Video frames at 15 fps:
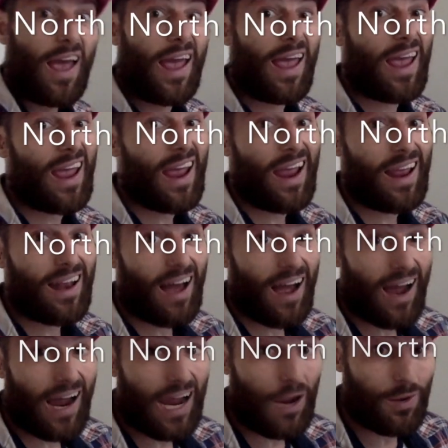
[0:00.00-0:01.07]
And
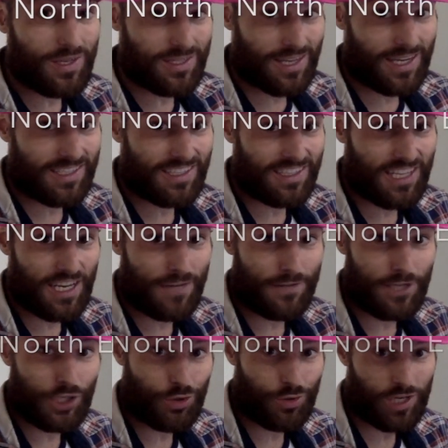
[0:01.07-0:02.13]
I always like to think of
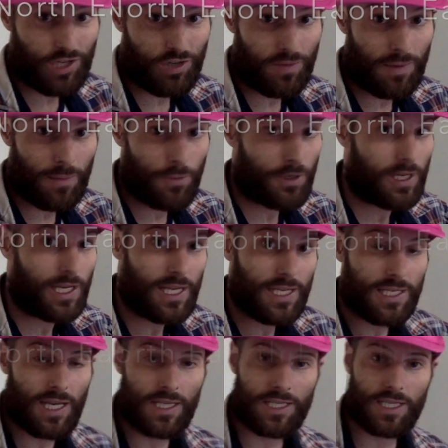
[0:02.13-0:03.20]
the trick to remember is
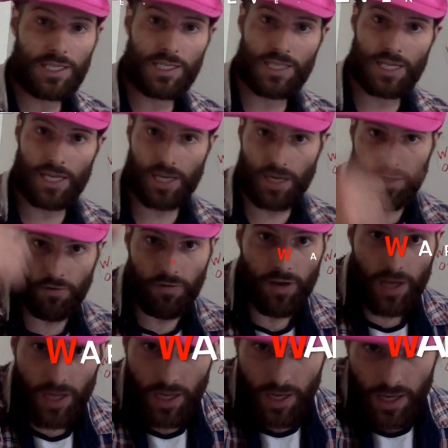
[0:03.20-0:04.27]
I just think of
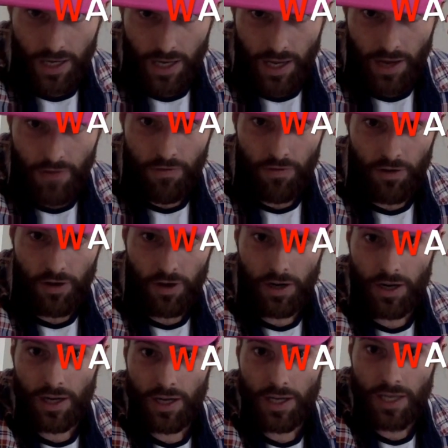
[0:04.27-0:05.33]

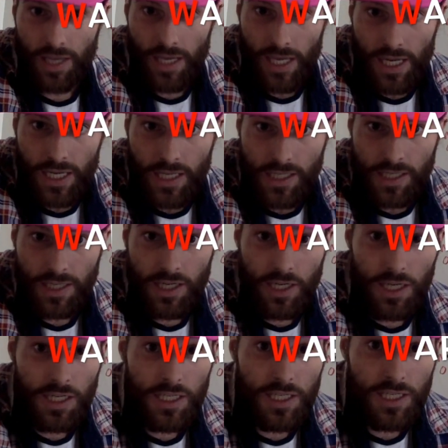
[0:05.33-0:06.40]
never eat
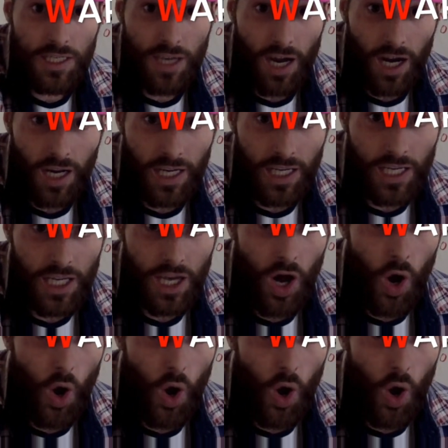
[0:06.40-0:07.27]
soggy